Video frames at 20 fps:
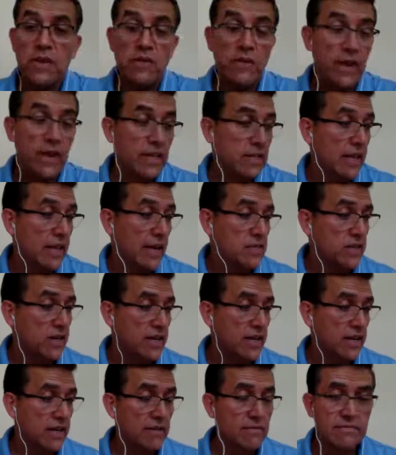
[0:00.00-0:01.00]
great,
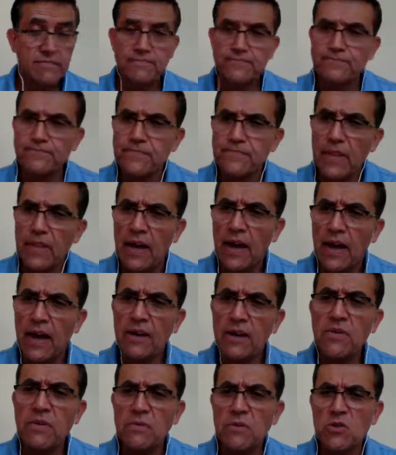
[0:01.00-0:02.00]
actually. I
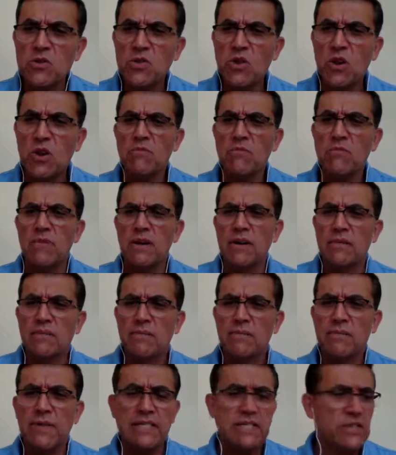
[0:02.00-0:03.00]
reviewed some
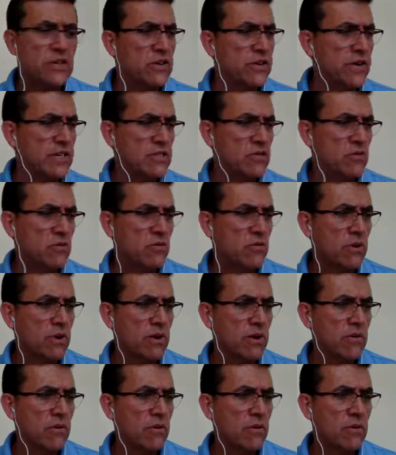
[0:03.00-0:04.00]
materials
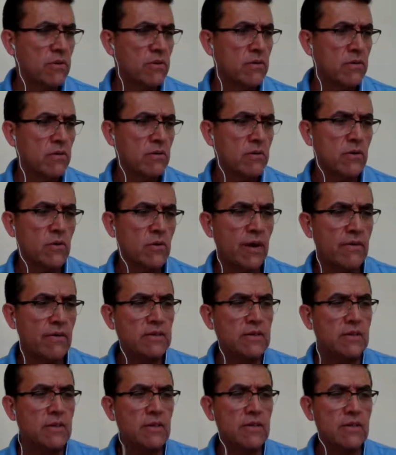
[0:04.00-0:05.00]
you have
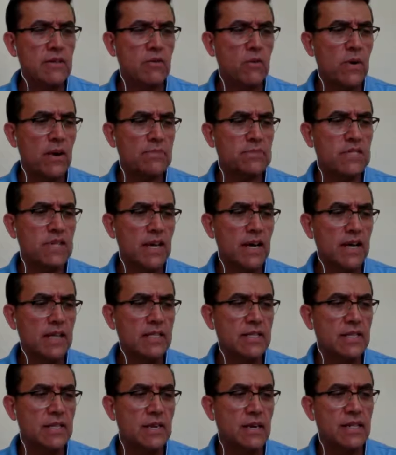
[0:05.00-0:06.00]
on the website
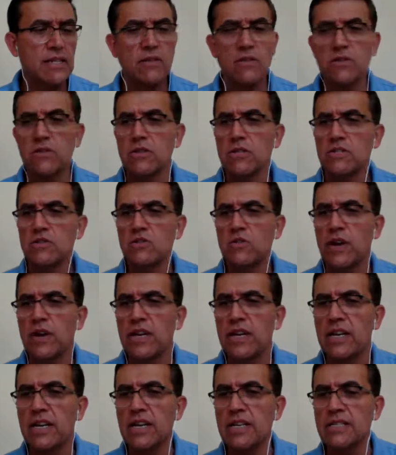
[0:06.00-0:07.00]
and on the
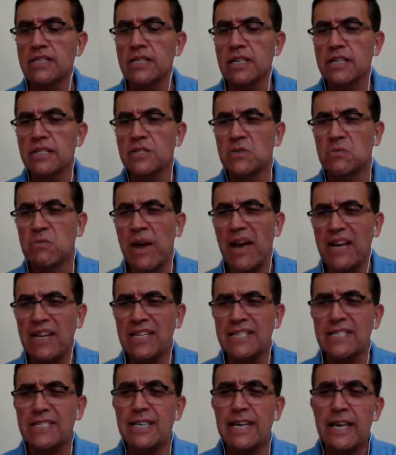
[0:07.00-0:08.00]
trainings in
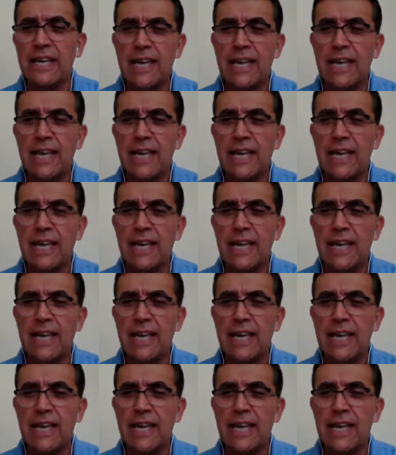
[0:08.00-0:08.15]
Spanish.